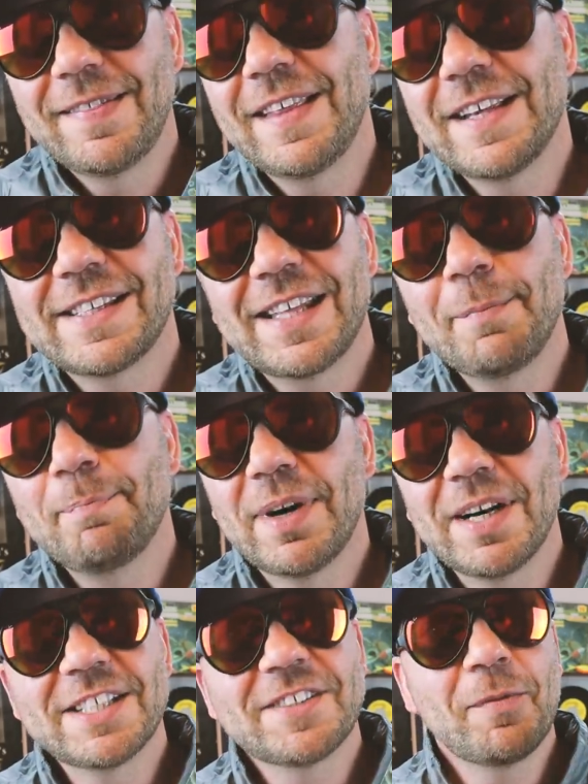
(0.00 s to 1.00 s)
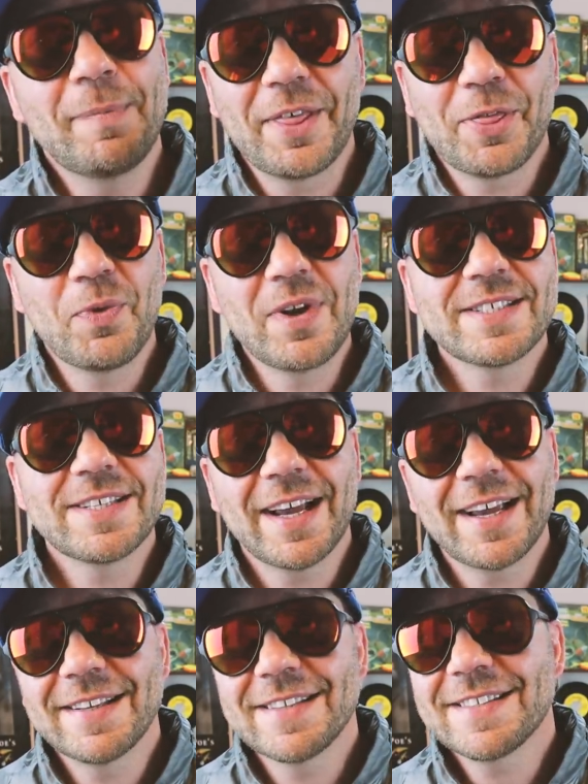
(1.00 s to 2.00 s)
This thing buzzed for about 3
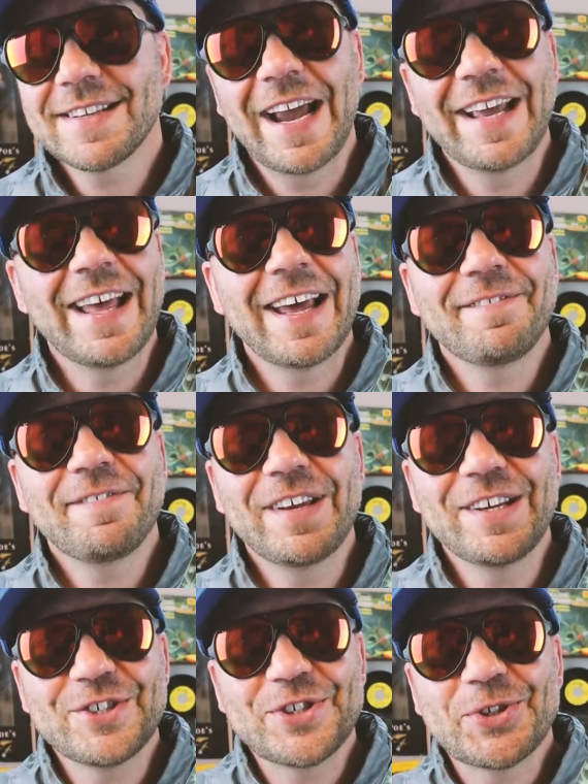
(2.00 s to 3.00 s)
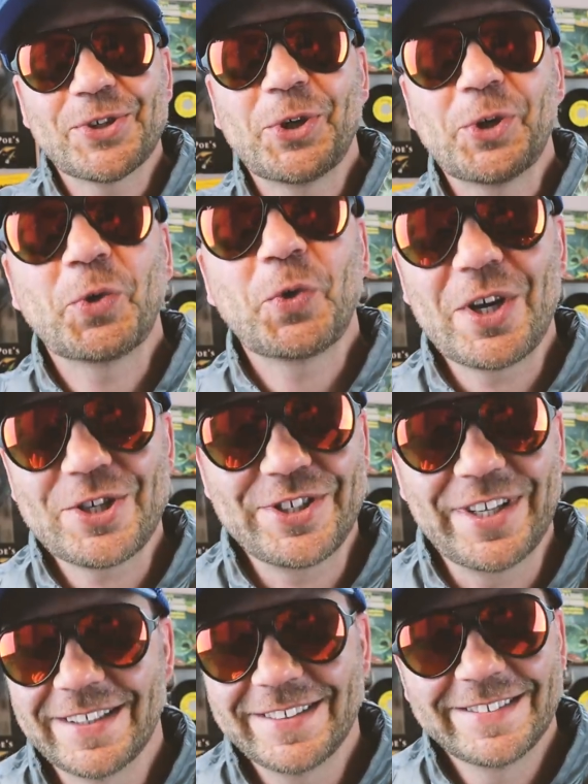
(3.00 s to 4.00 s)
seconds, and that fish
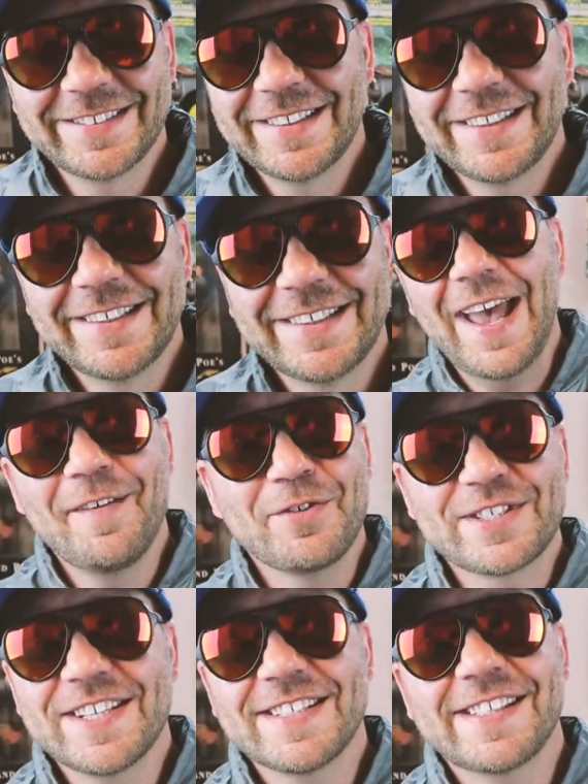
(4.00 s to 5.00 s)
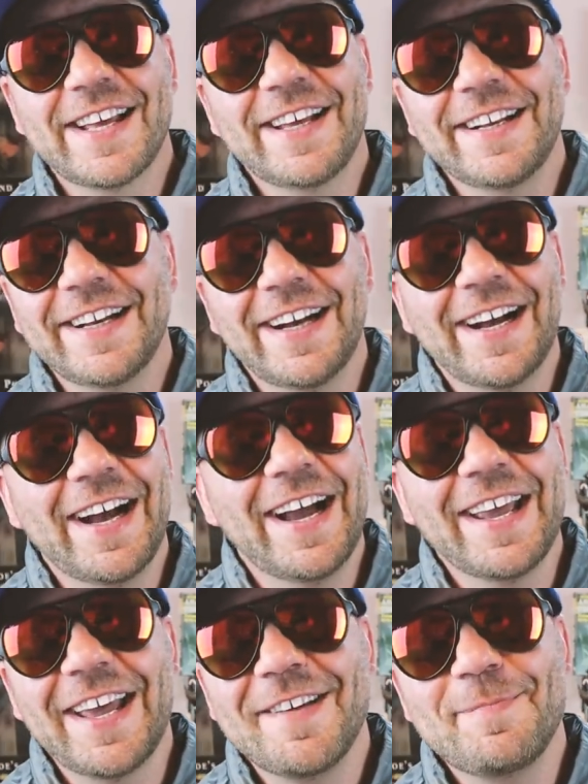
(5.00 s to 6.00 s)
crushed it. Ever since then,
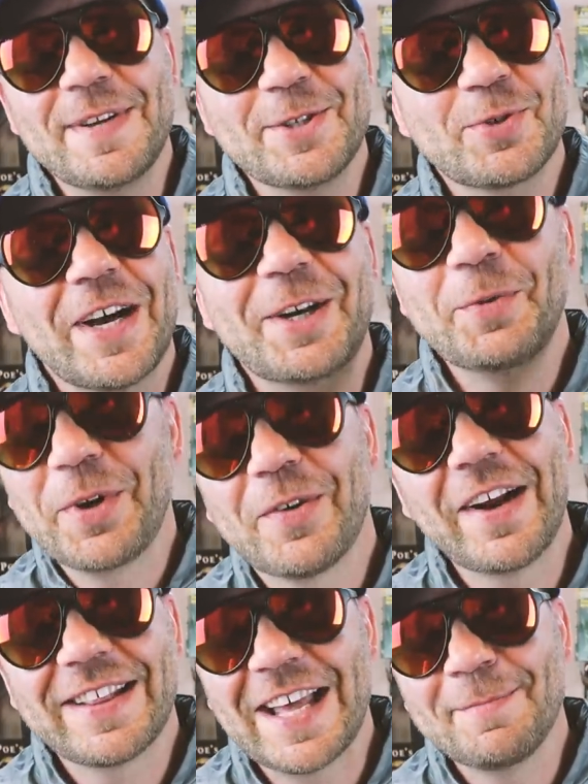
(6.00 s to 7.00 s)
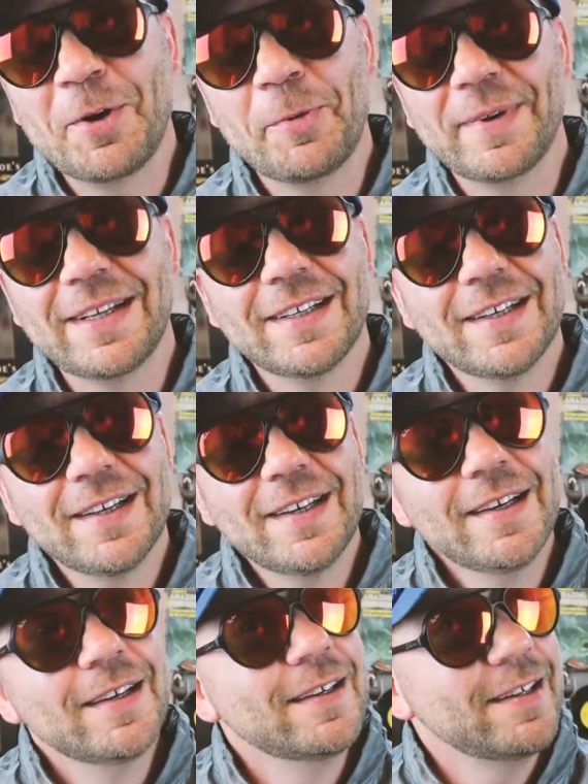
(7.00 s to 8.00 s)
I have been trying to recreate that moment,
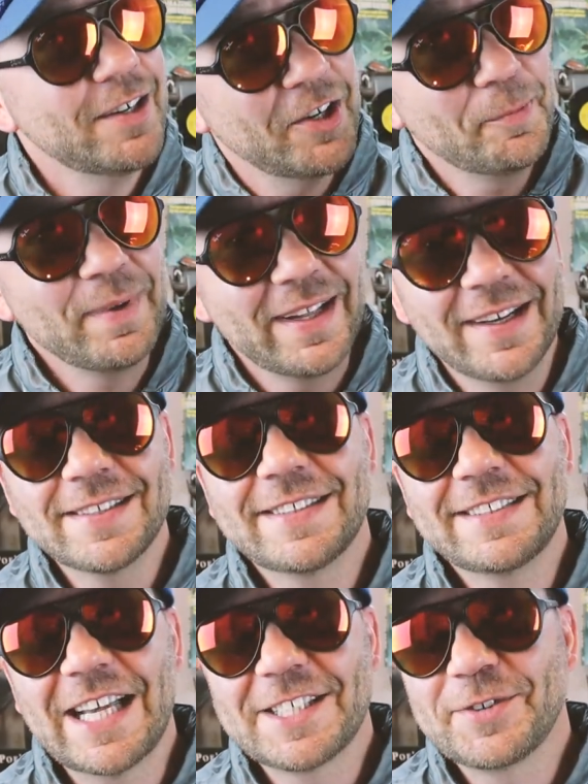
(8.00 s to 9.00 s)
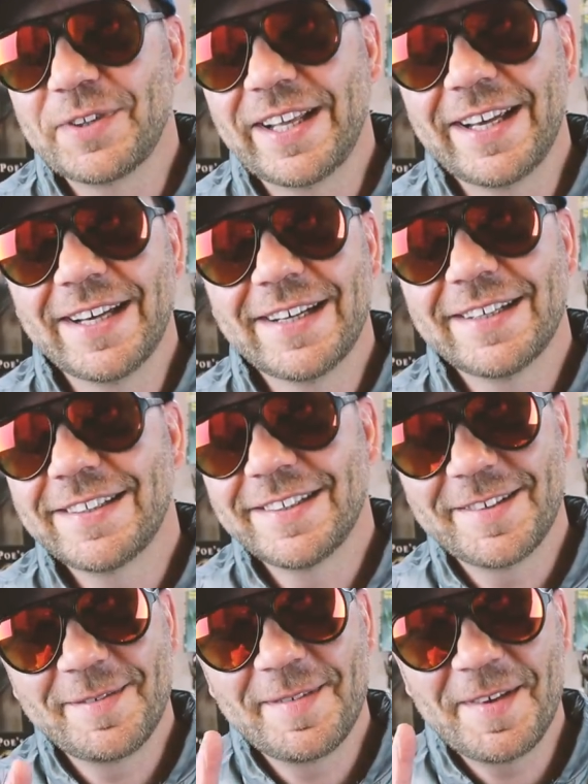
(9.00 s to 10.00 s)
albeit unsuccessfully.
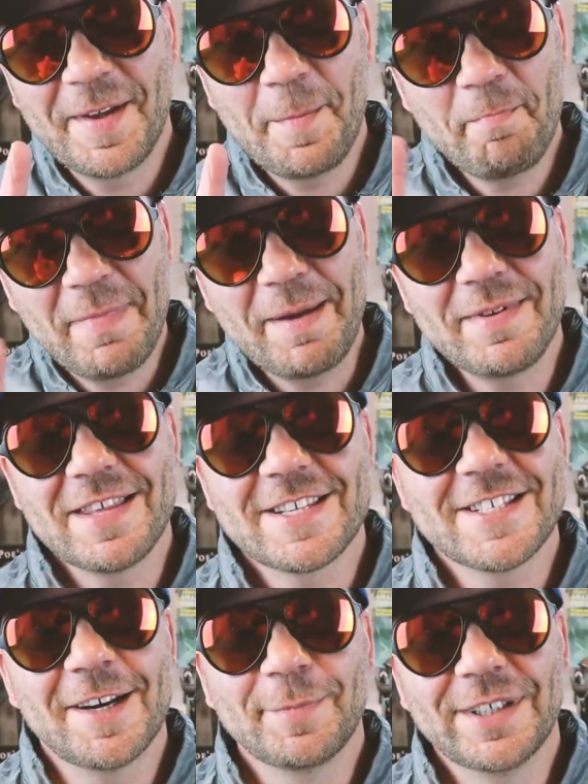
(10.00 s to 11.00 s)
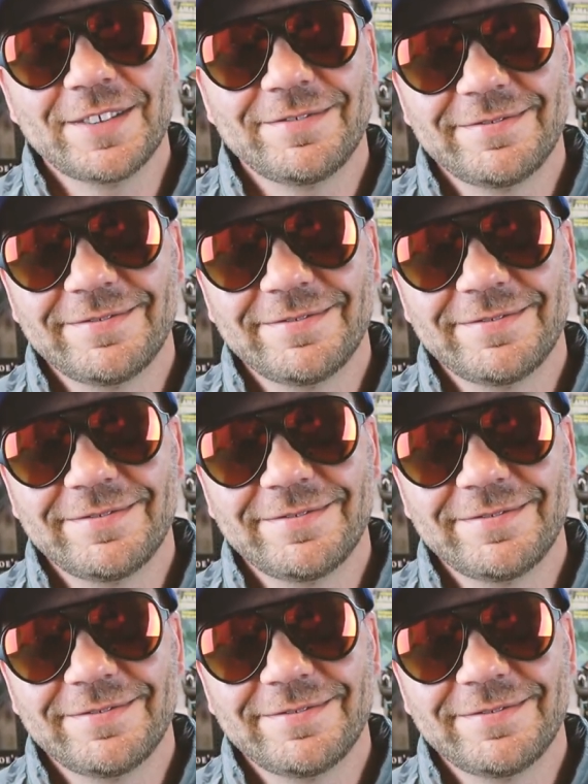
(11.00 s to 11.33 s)
Maybe this summer.